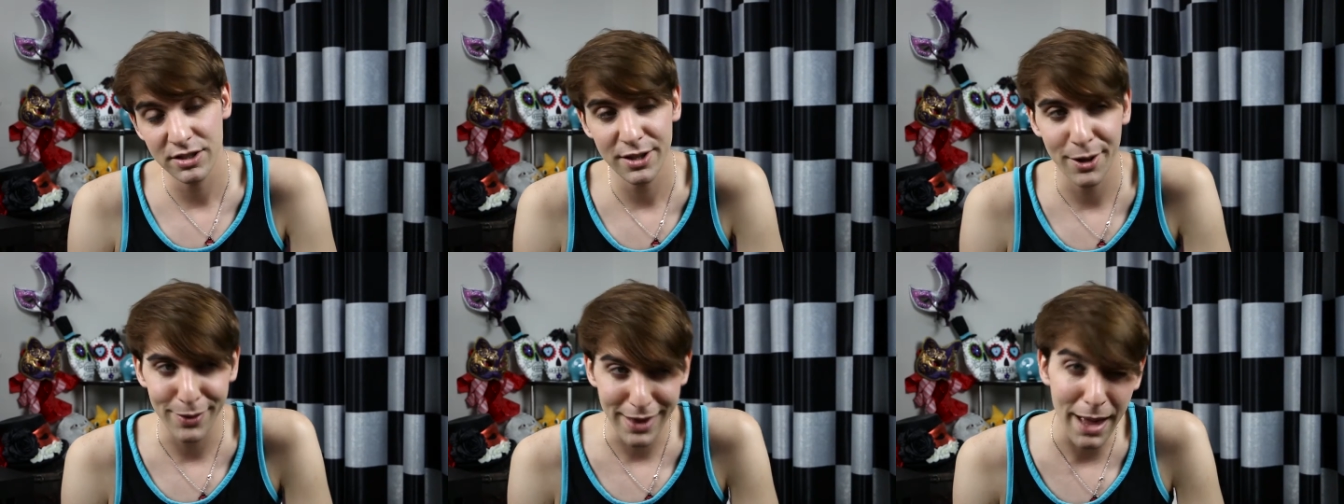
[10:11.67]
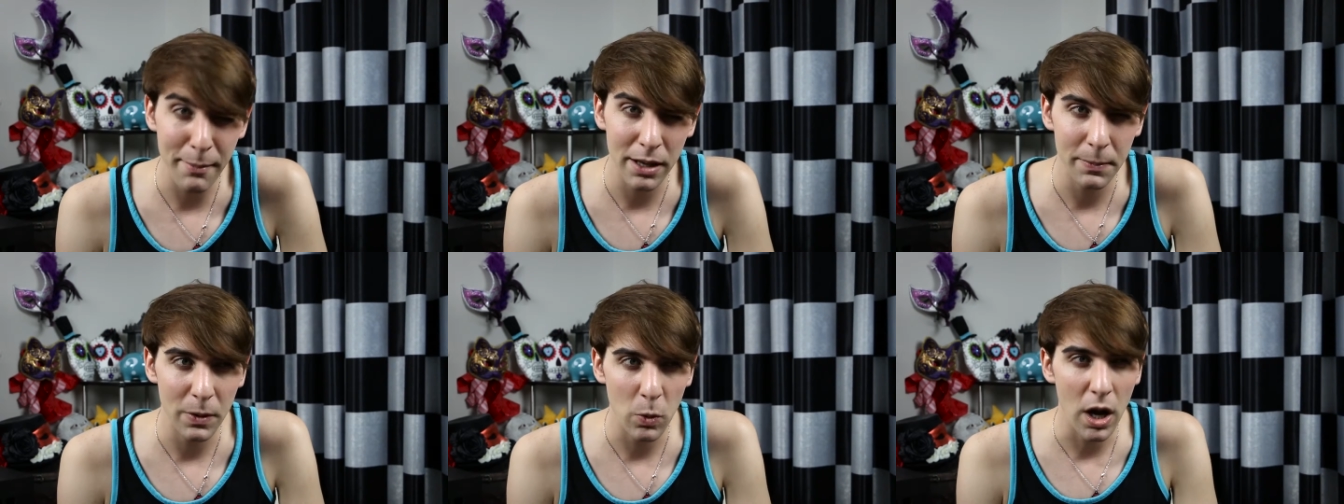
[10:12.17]
So that
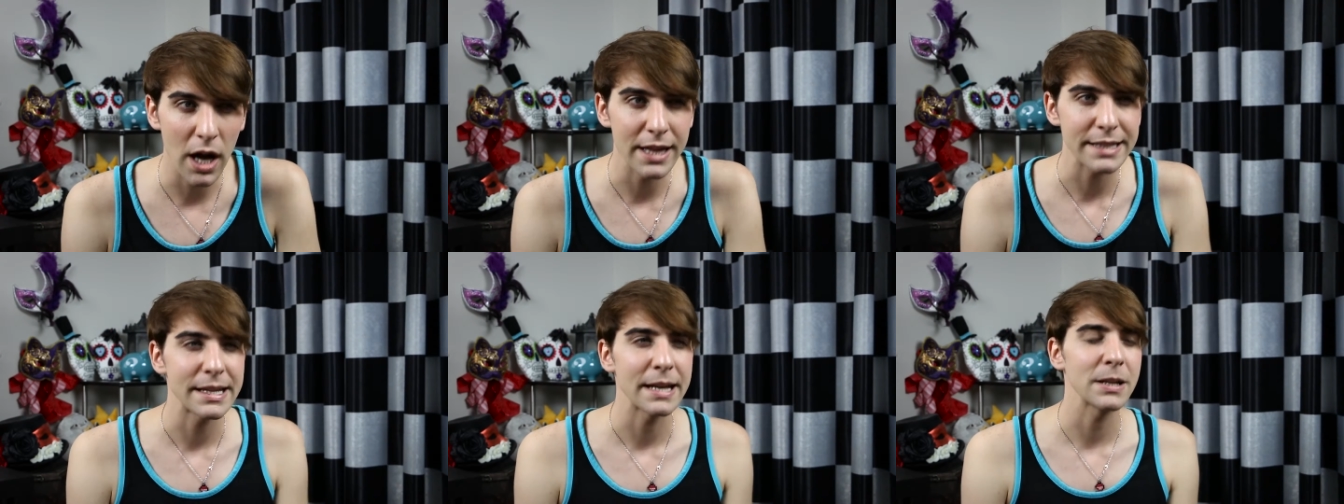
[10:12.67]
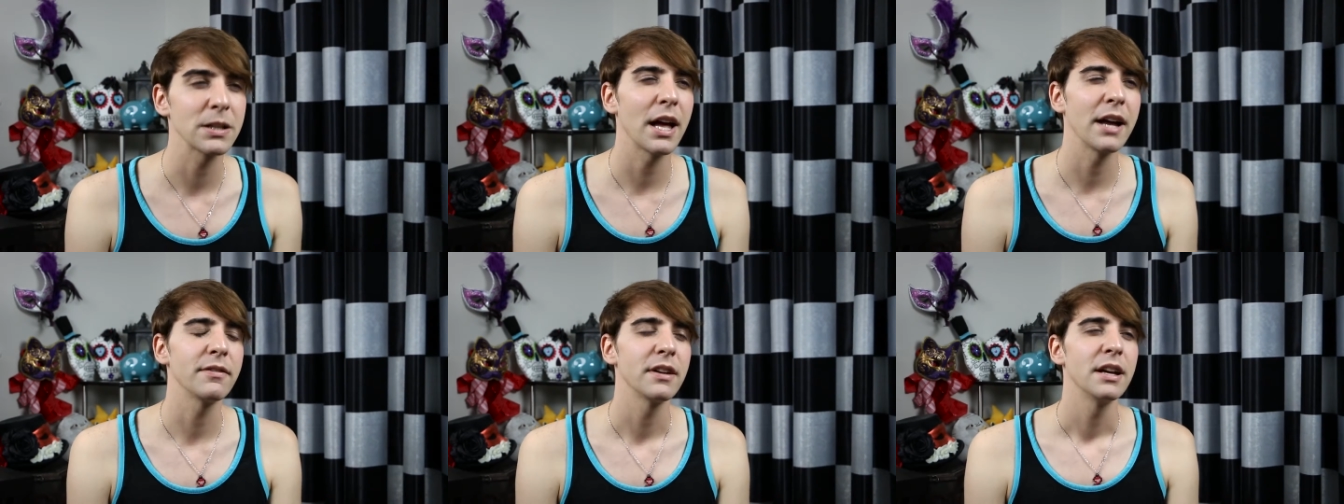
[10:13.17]
might be why that's not your
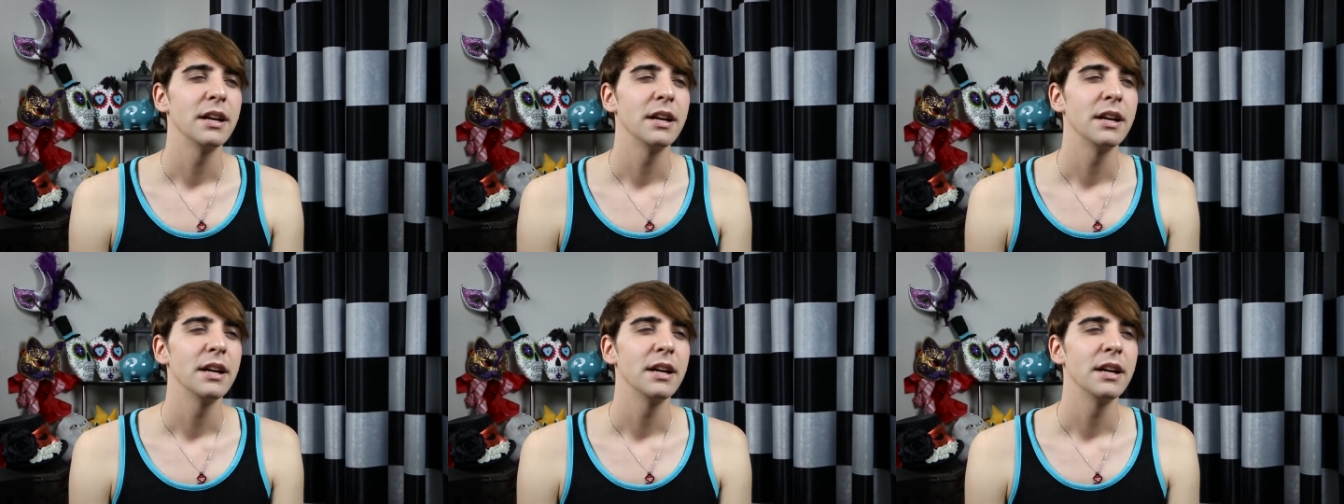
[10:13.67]
life.